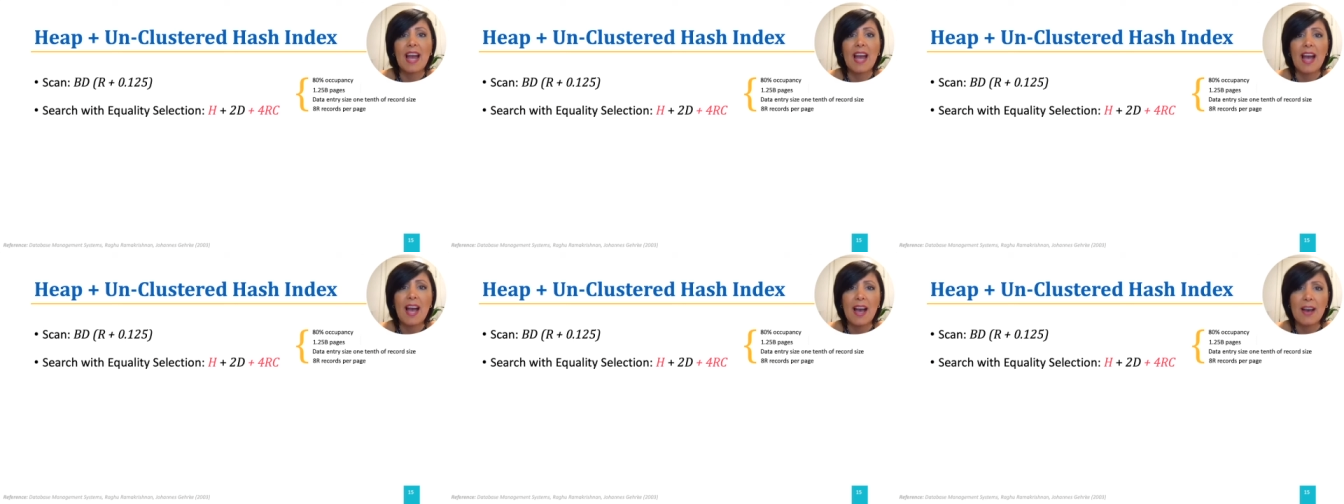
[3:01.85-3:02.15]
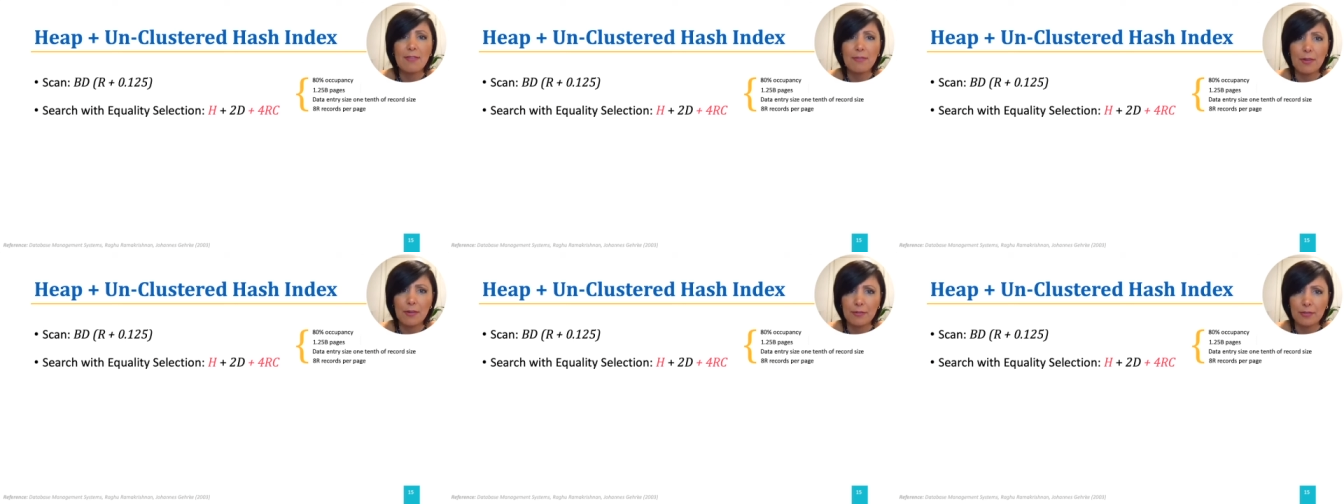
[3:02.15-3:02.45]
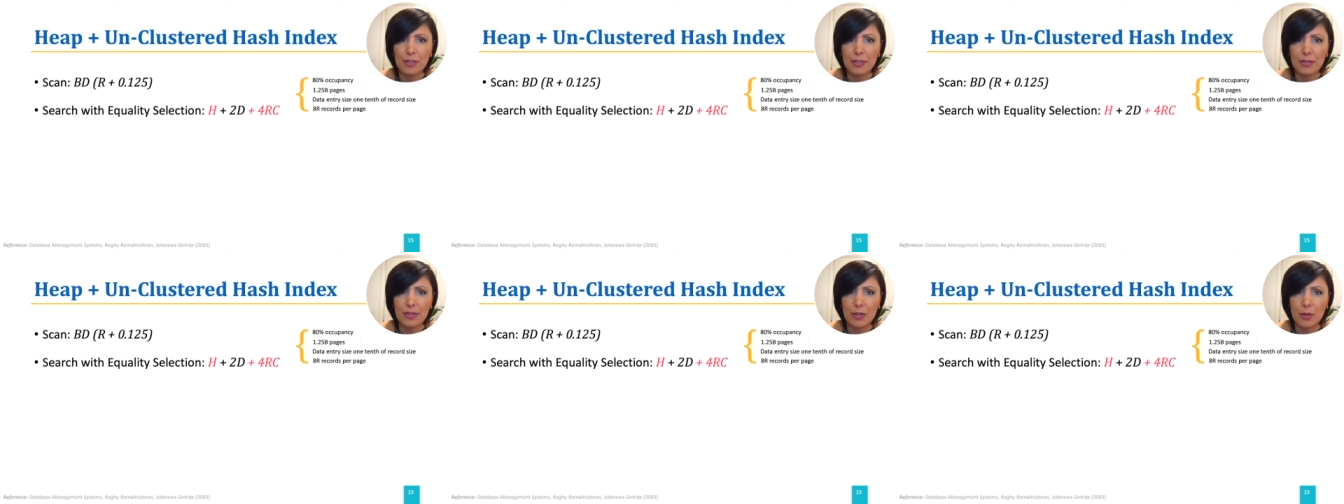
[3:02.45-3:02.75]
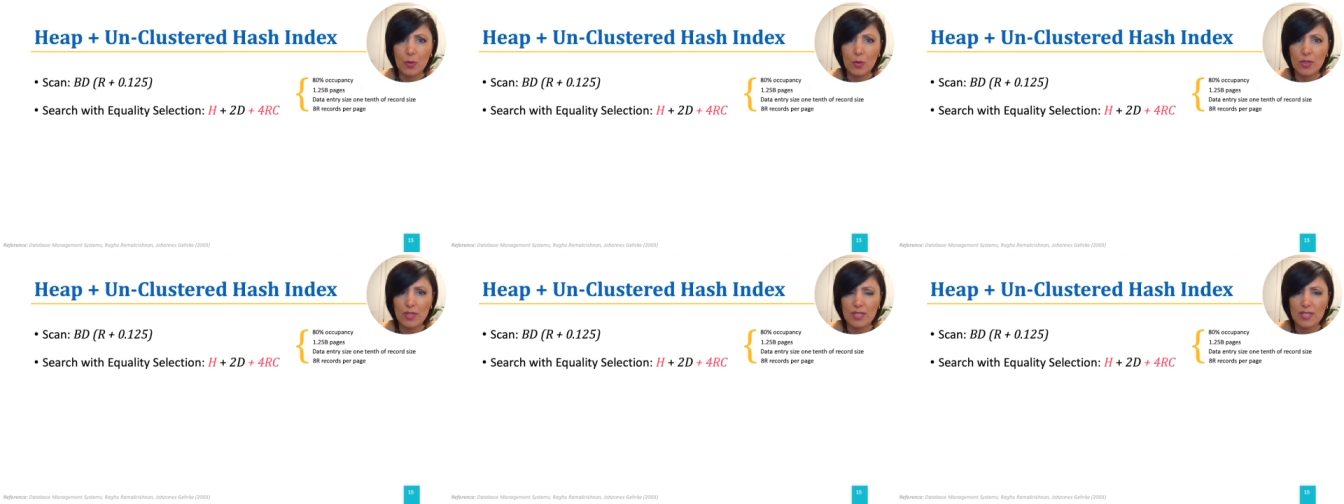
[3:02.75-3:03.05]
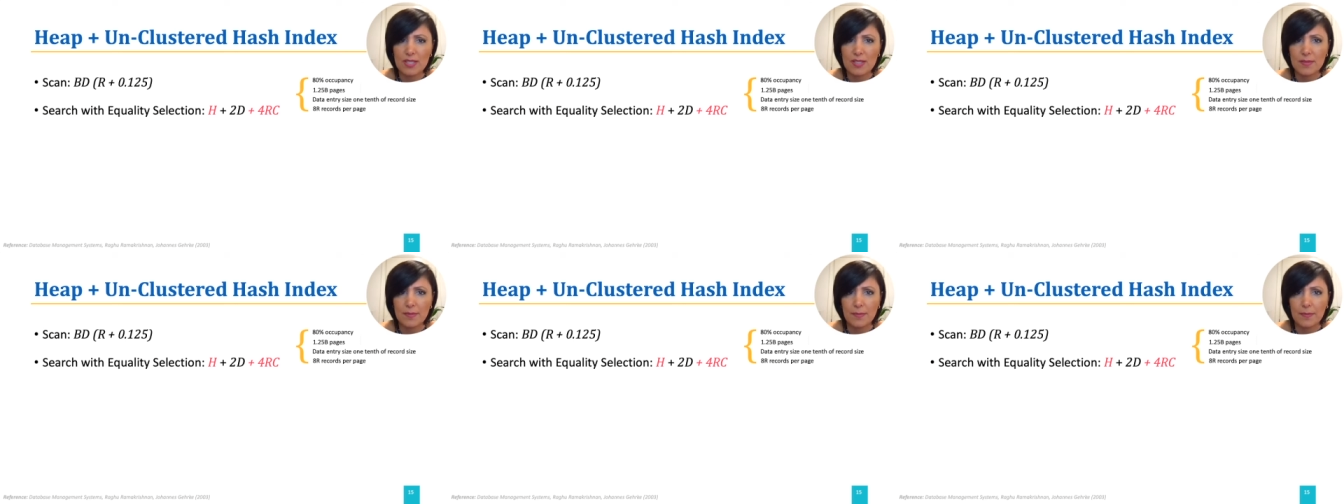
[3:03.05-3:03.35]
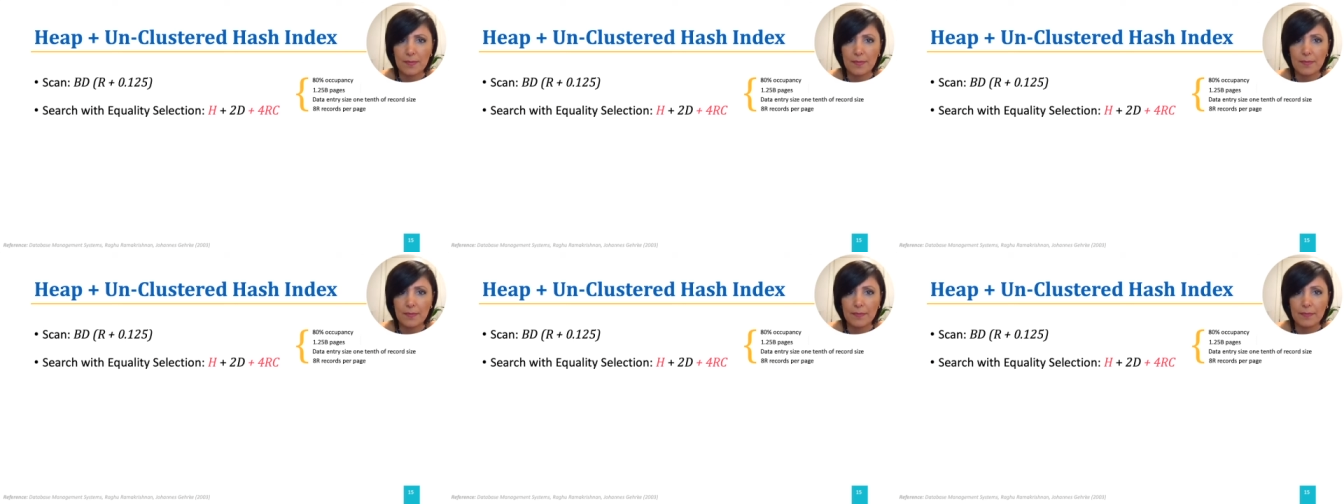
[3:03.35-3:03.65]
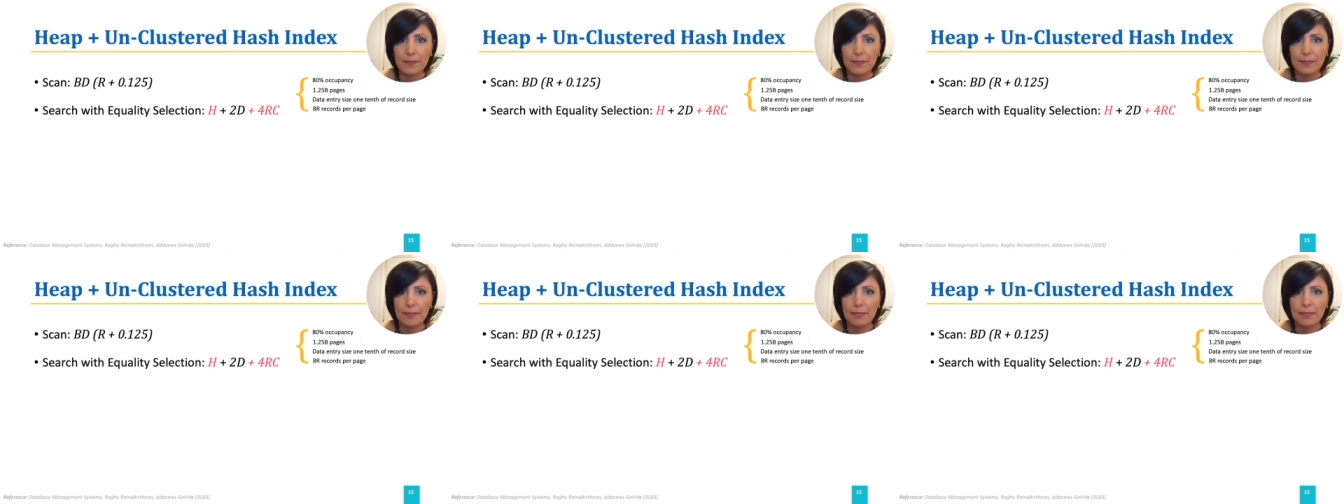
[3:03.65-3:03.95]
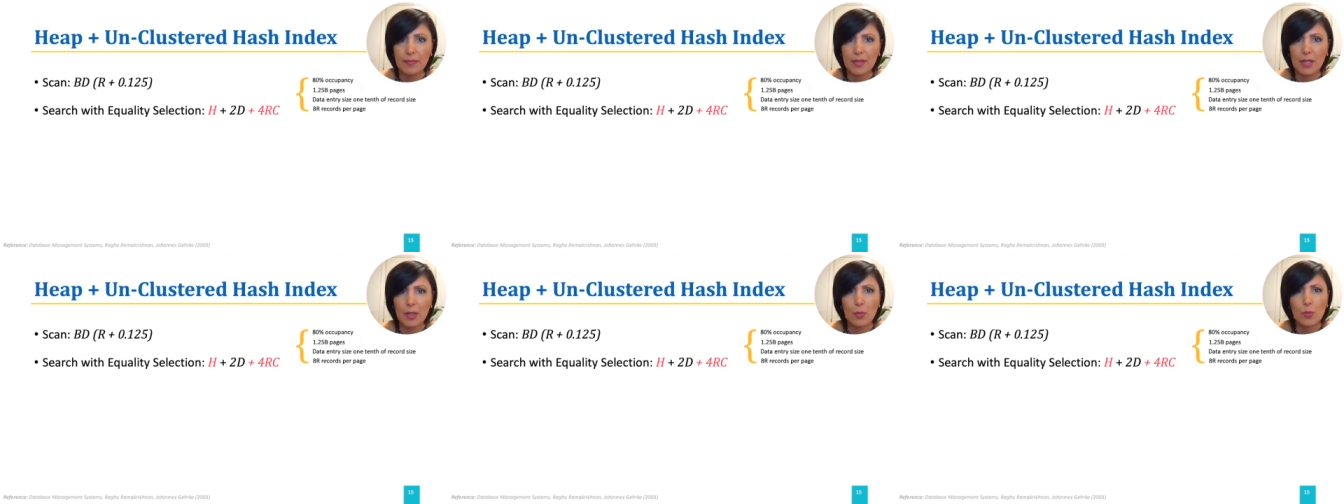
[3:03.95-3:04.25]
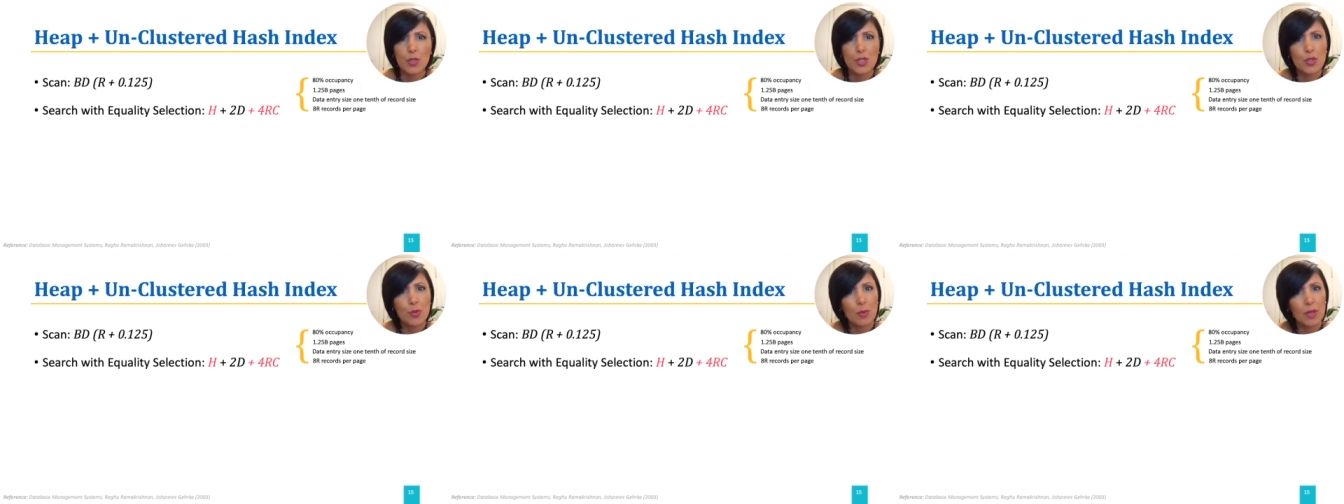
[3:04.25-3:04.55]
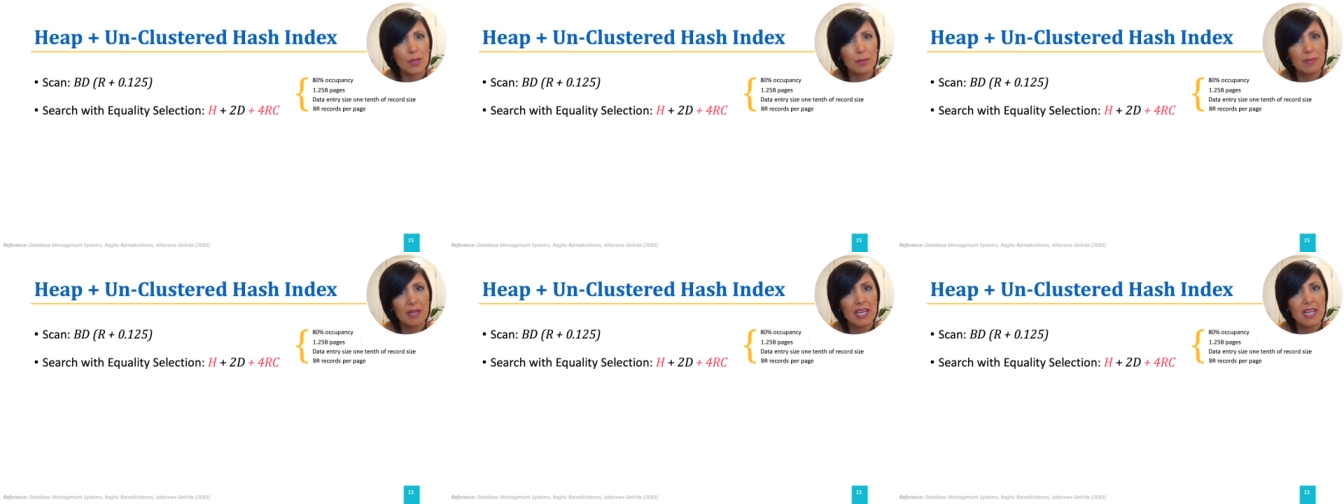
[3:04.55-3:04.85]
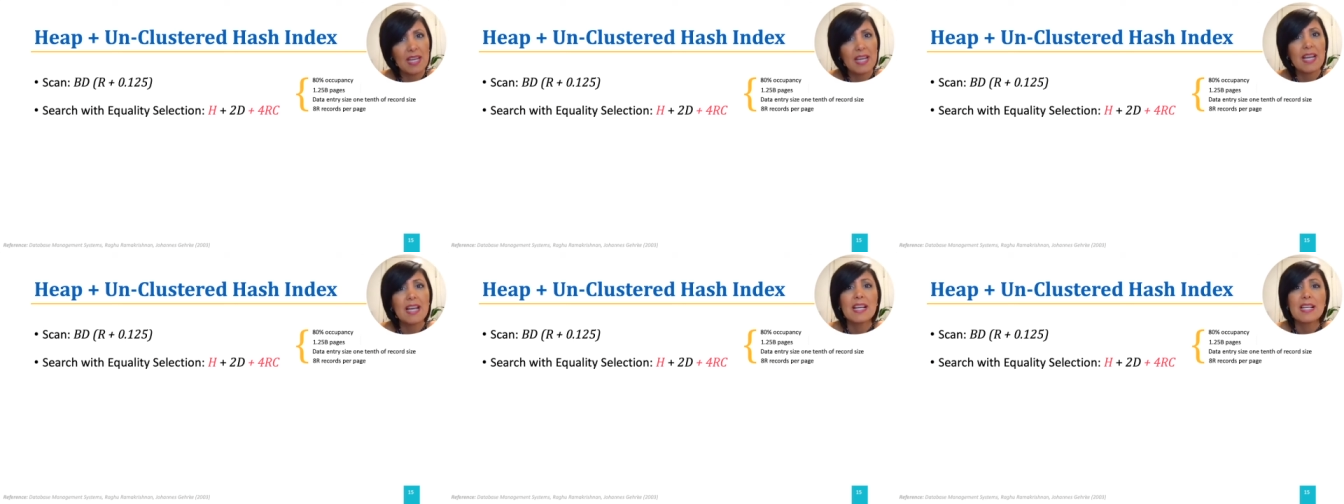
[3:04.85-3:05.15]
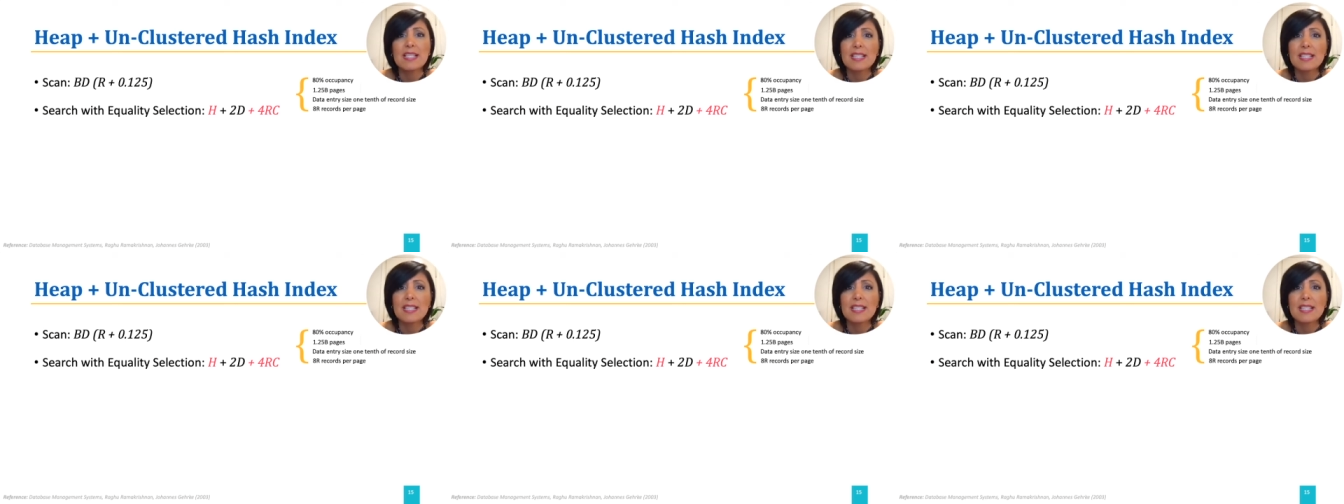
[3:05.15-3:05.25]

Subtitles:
half of the records, which will be